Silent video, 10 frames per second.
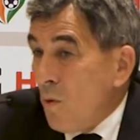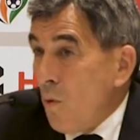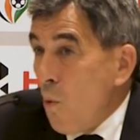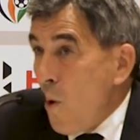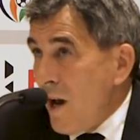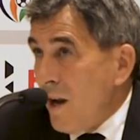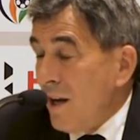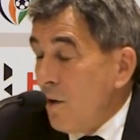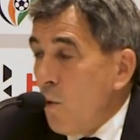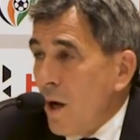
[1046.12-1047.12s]
where
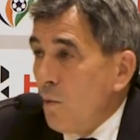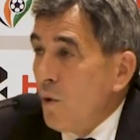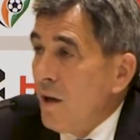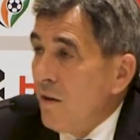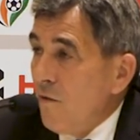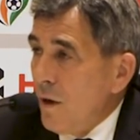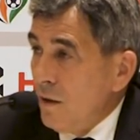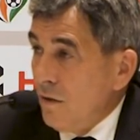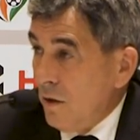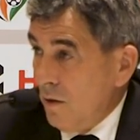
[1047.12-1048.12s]
and when we can
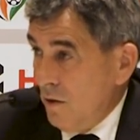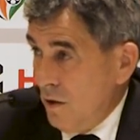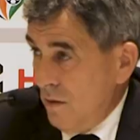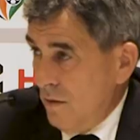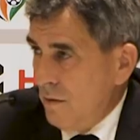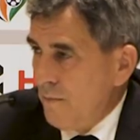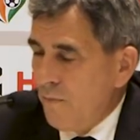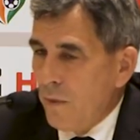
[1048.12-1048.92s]
find the solutions.